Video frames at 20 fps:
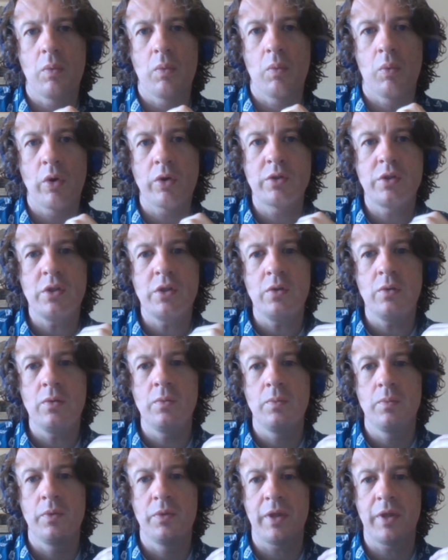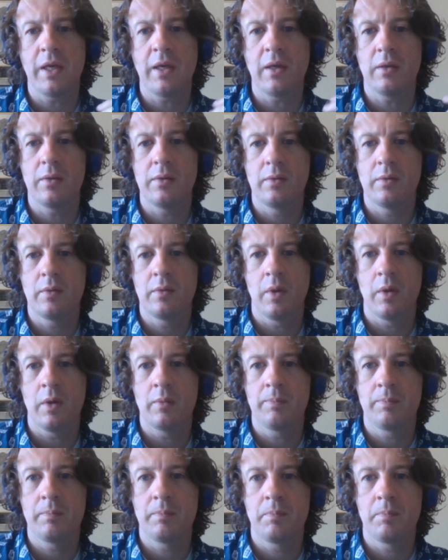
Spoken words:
what do you think the